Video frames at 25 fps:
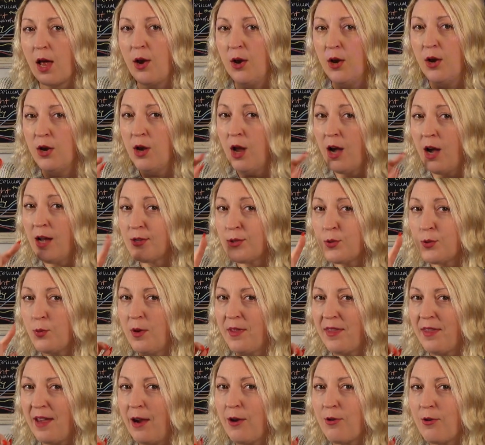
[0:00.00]
not
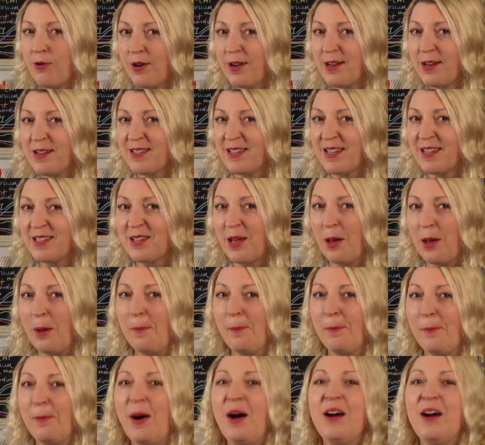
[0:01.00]
without criticism,